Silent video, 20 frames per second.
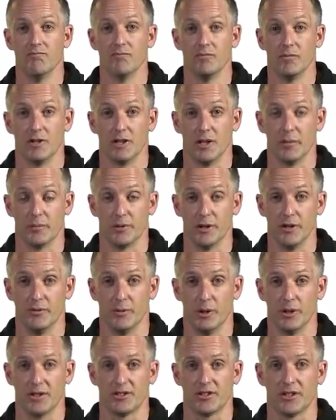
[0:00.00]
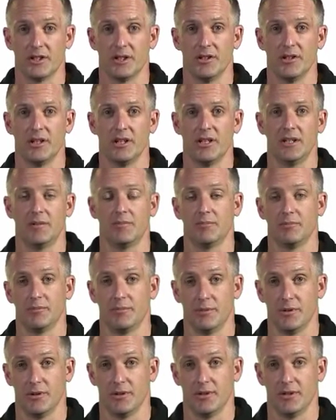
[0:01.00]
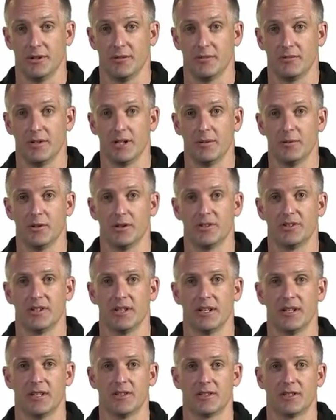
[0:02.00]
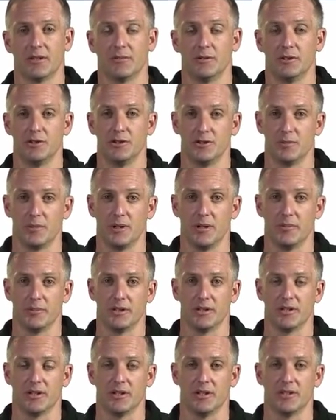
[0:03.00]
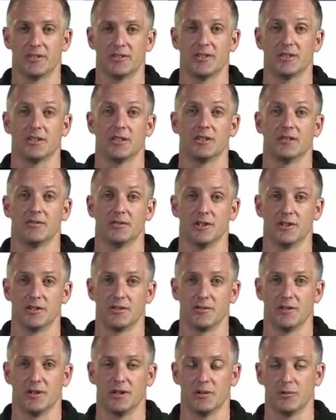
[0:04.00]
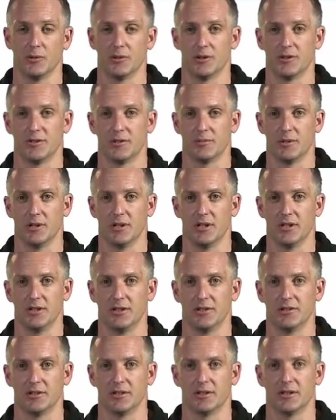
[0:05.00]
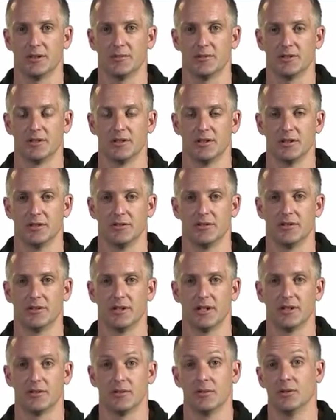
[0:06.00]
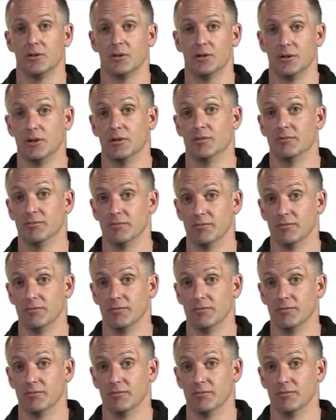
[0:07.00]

Can improve water security through rainwater tanks, can reduce pumping costs, and can diversify water supply during times of drought or